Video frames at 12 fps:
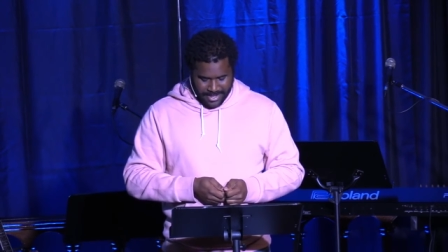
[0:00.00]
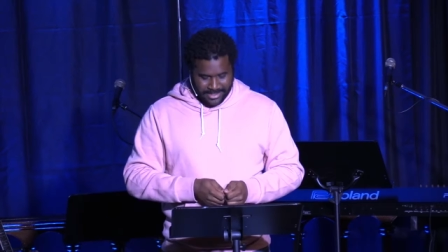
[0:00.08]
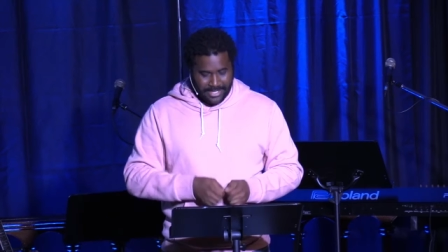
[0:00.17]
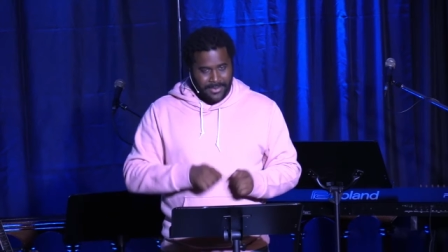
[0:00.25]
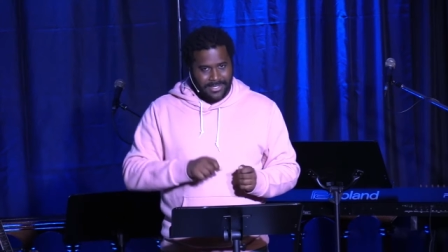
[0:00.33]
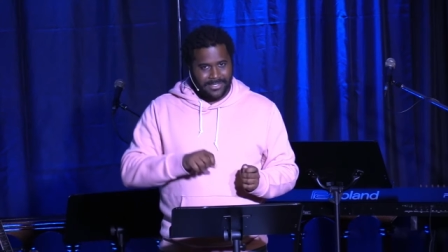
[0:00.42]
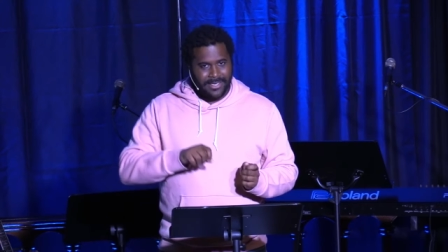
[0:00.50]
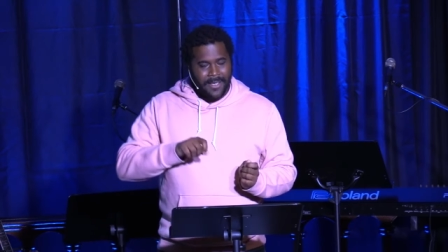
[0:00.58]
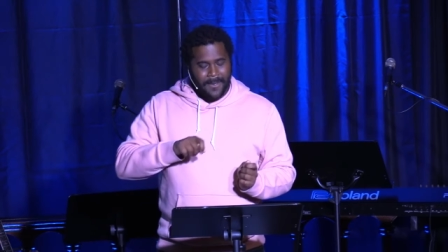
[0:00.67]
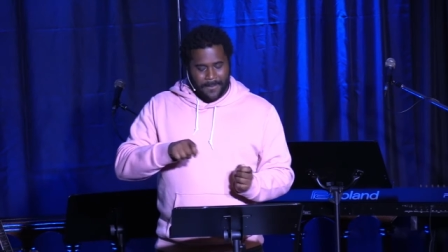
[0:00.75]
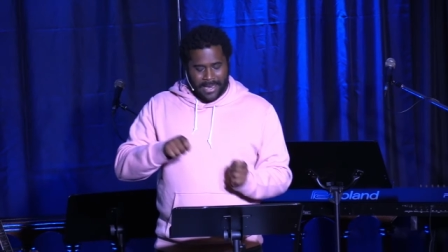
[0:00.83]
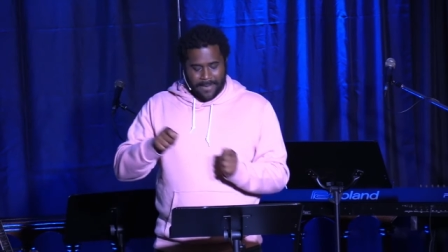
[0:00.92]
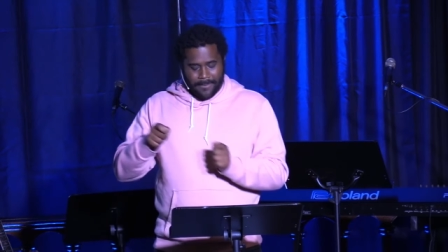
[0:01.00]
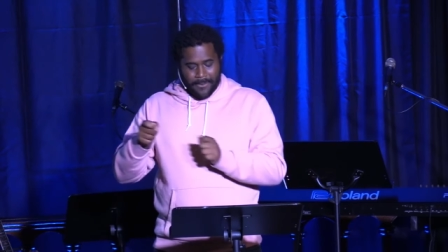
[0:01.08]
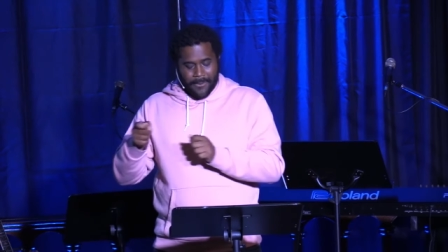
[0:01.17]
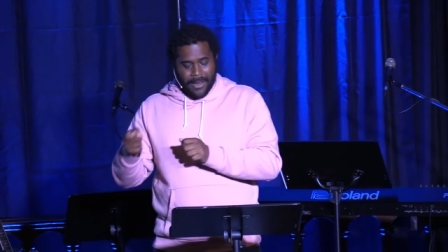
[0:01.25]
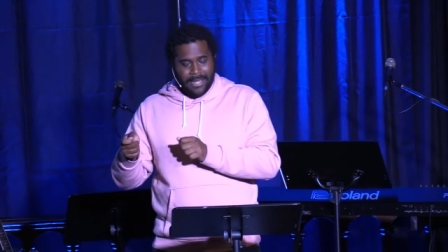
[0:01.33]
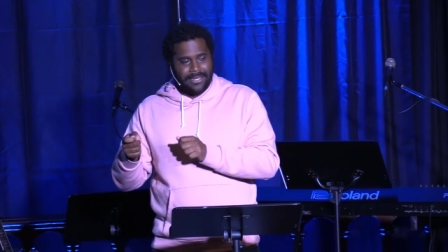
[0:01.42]
See, what's being
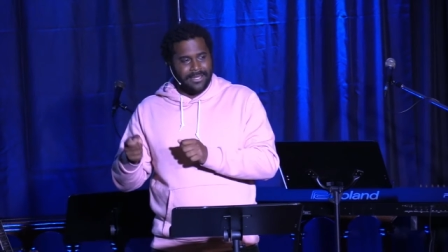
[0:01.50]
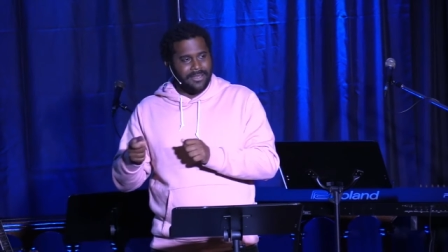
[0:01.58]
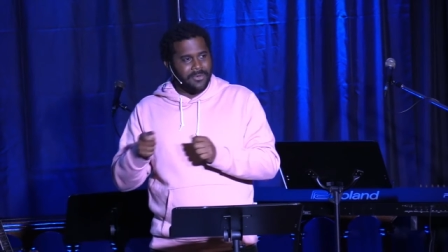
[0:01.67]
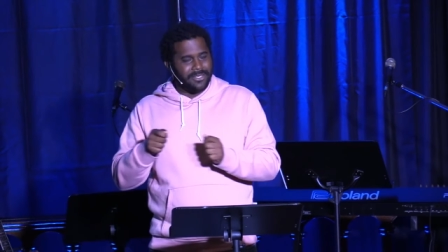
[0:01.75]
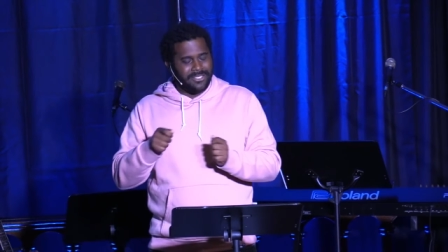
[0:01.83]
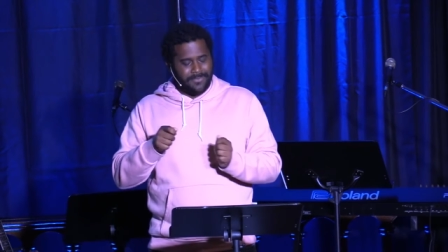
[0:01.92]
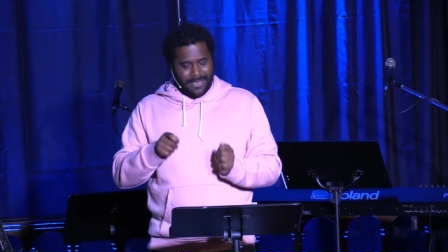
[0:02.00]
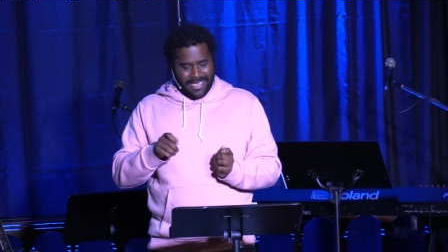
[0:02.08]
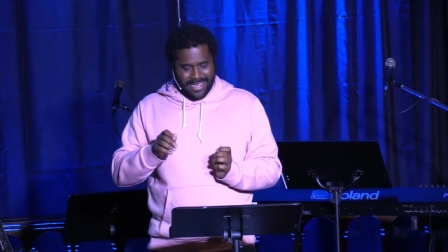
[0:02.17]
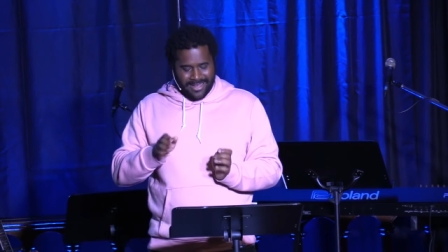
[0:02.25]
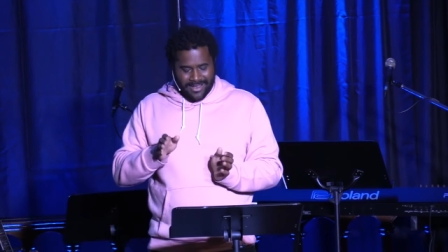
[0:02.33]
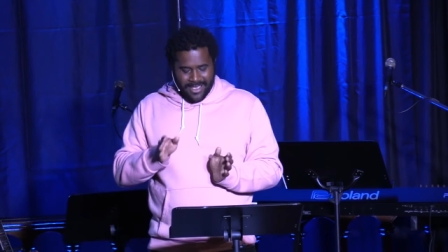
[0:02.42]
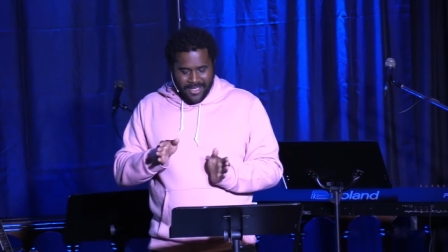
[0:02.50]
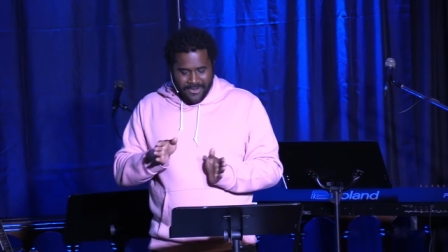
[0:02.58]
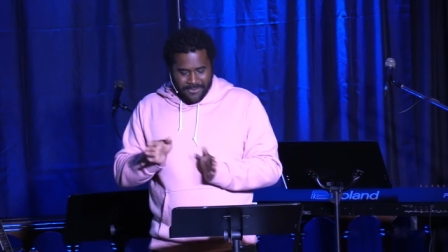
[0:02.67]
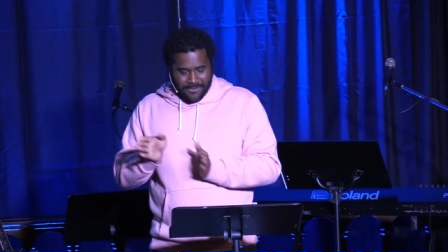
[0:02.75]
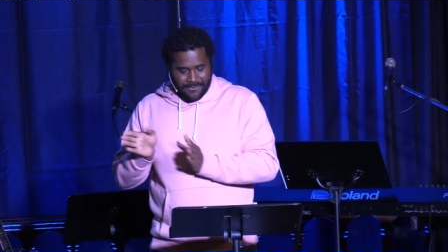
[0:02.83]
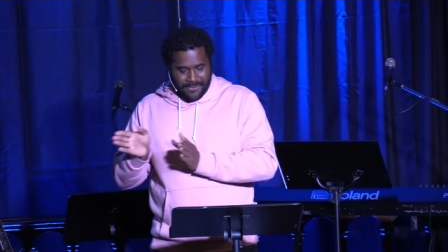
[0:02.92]
pointed to, what's being
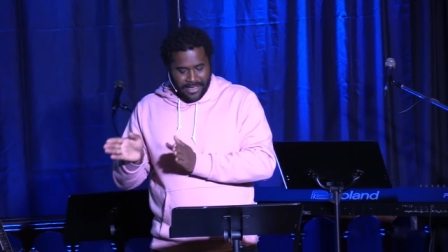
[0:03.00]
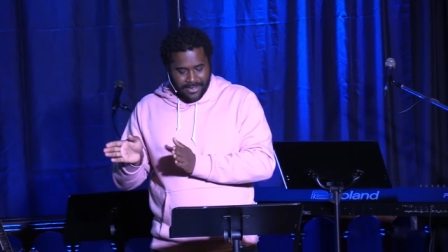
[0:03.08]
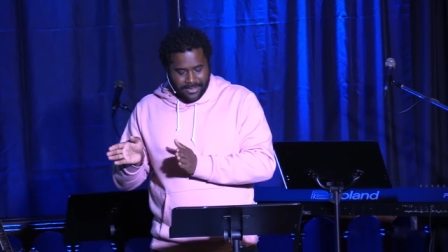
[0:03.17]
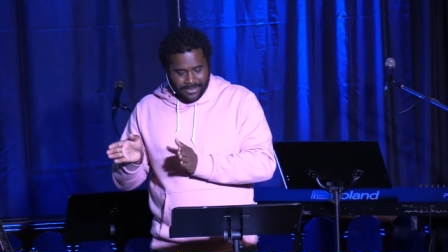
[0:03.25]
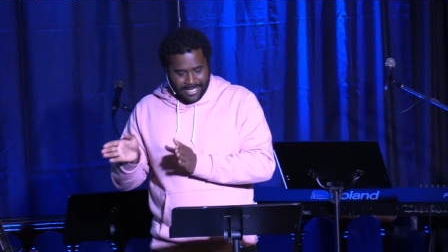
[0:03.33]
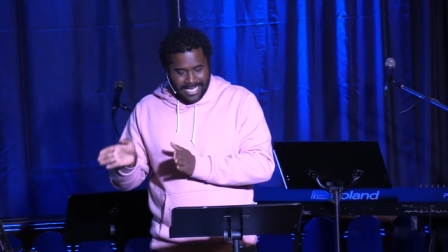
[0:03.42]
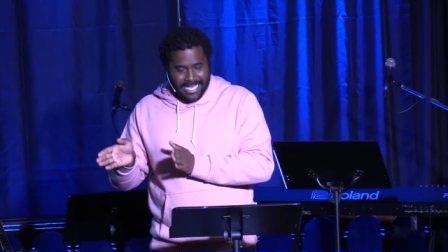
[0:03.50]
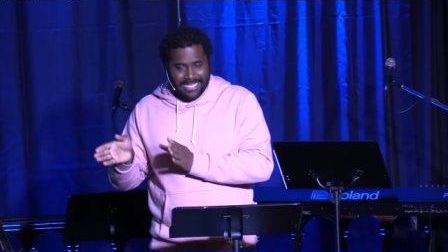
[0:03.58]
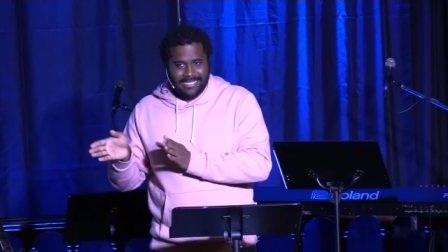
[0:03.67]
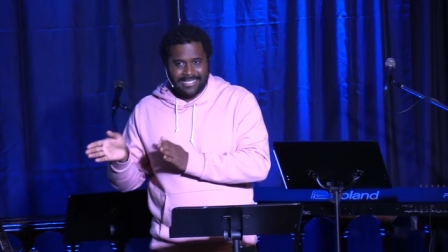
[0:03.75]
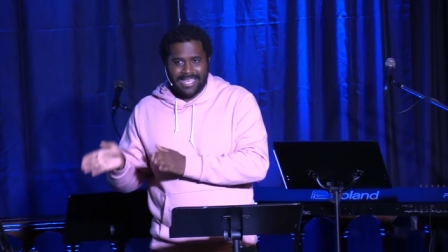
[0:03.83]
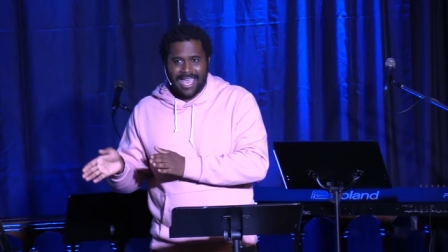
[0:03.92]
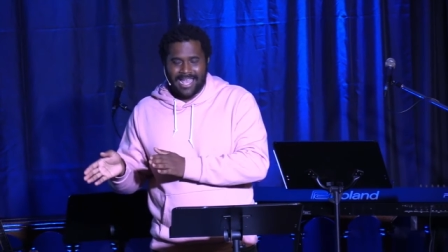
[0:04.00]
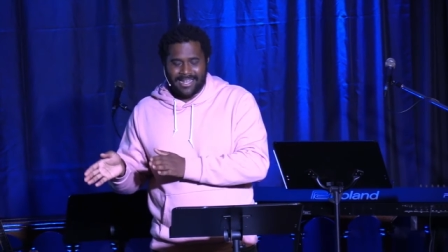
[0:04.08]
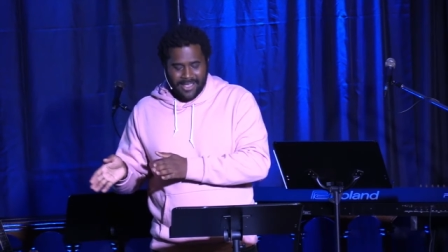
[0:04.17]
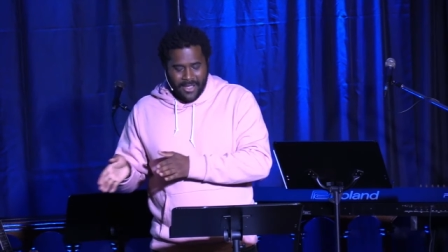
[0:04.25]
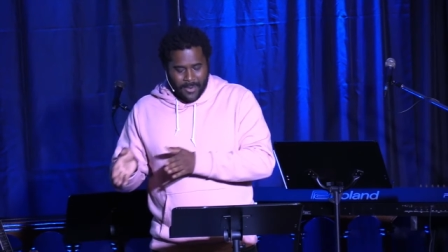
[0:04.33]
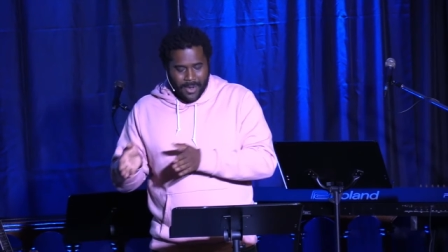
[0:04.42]
revealed is
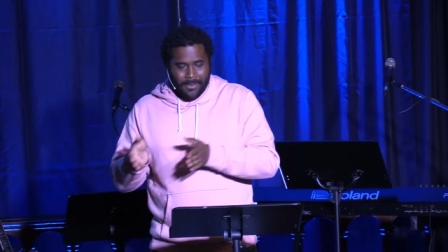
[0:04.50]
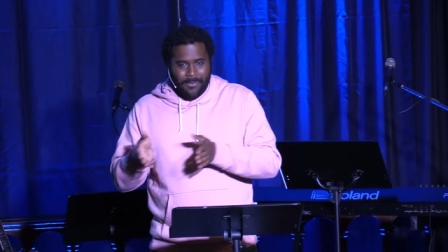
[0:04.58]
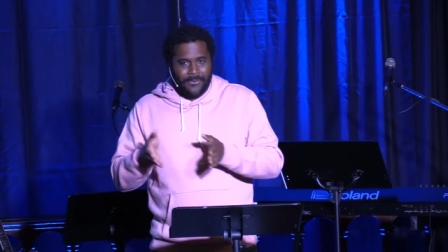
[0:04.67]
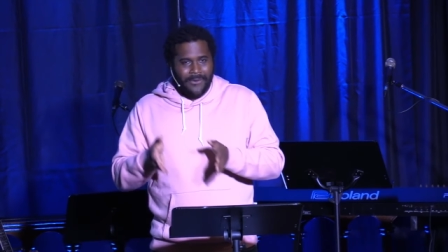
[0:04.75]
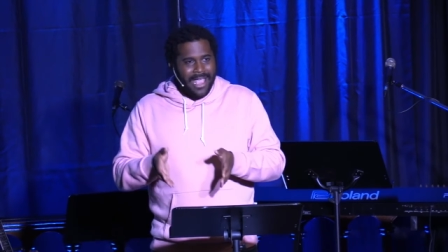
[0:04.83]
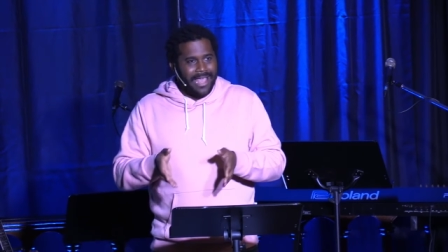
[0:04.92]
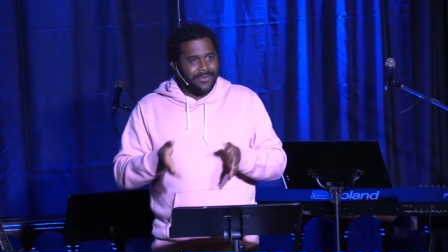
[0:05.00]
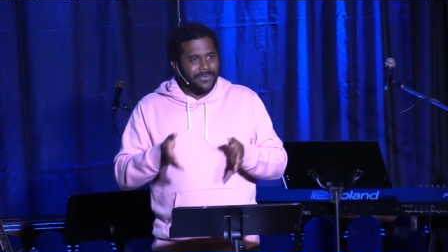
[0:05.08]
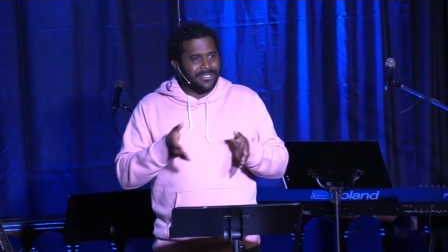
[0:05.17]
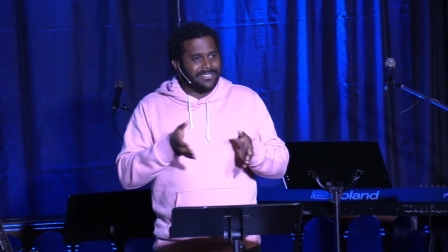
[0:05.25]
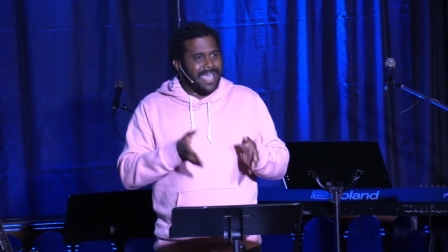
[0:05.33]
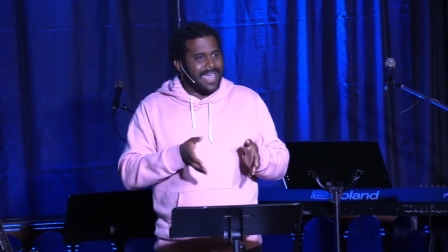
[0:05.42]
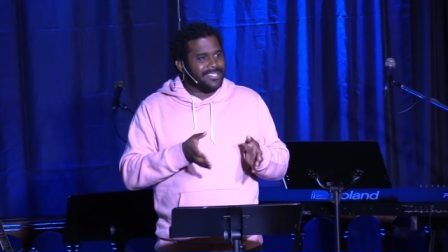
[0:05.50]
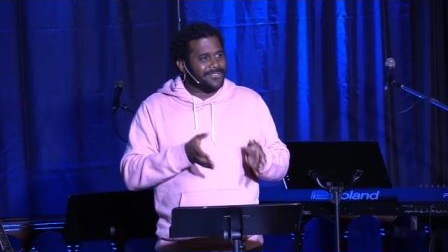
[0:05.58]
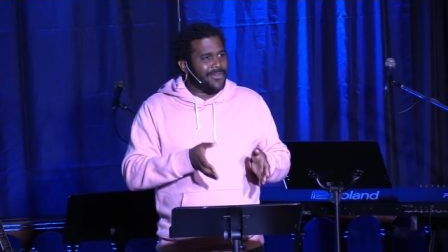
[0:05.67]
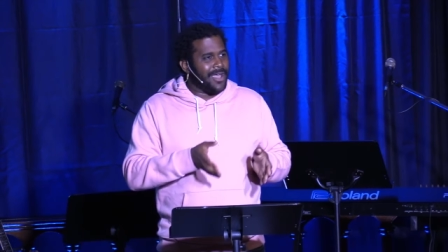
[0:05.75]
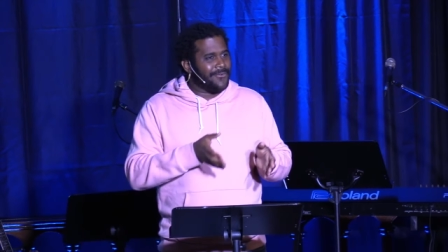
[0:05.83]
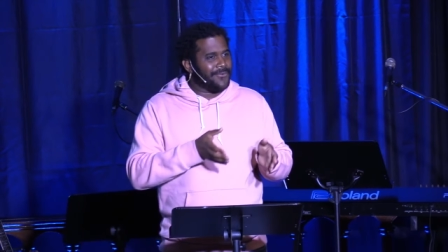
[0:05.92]
that while bread will
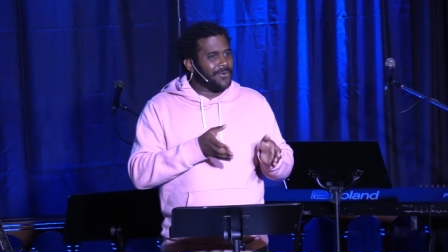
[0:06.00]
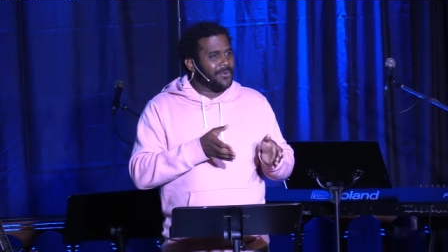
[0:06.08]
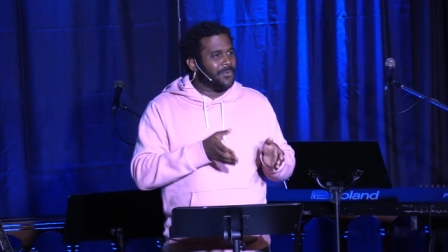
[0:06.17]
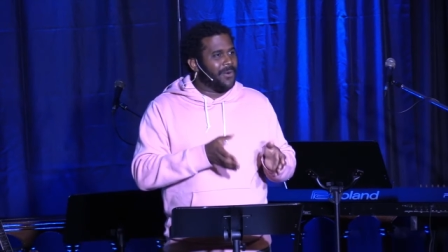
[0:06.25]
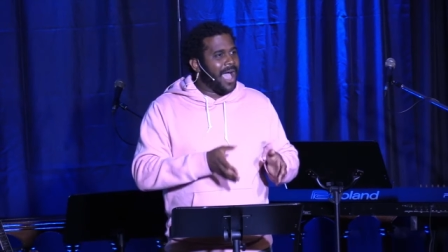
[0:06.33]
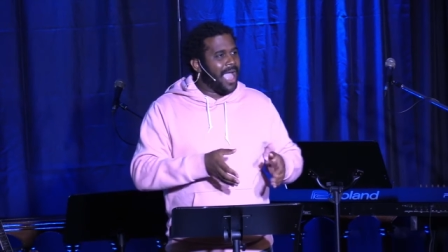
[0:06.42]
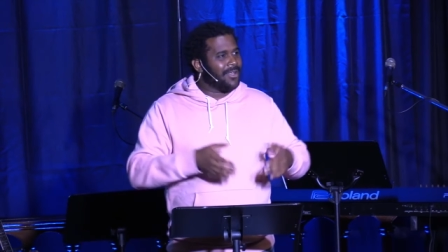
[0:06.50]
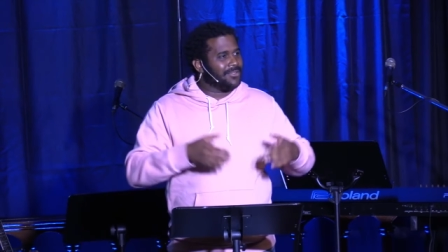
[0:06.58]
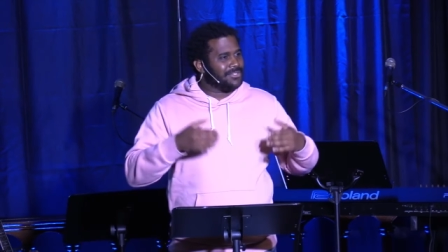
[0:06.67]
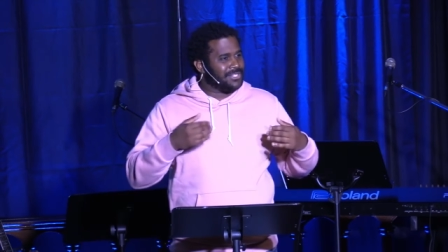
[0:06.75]
satisfy for a while,